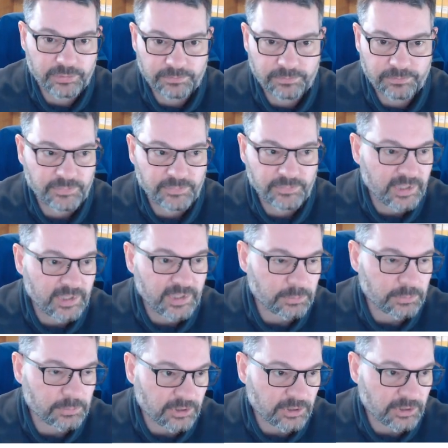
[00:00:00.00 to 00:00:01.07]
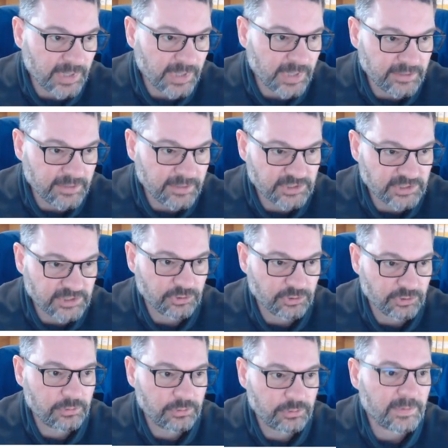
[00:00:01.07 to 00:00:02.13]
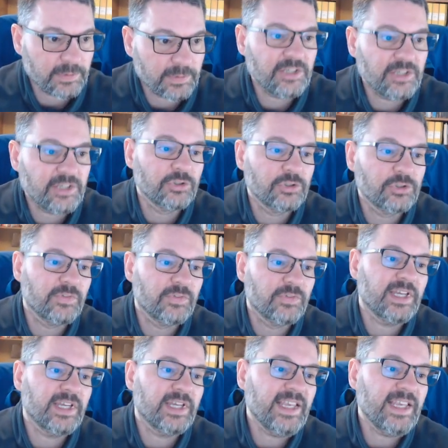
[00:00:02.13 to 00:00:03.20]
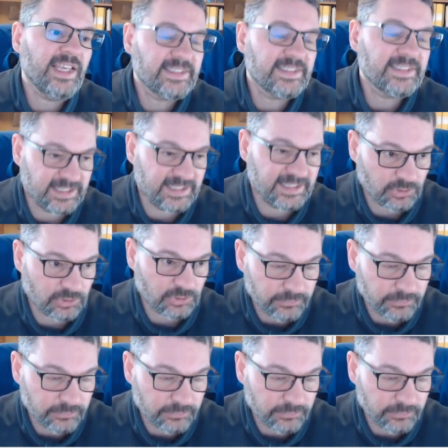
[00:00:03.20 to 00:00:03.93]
it will combine these two and use the easiest of them.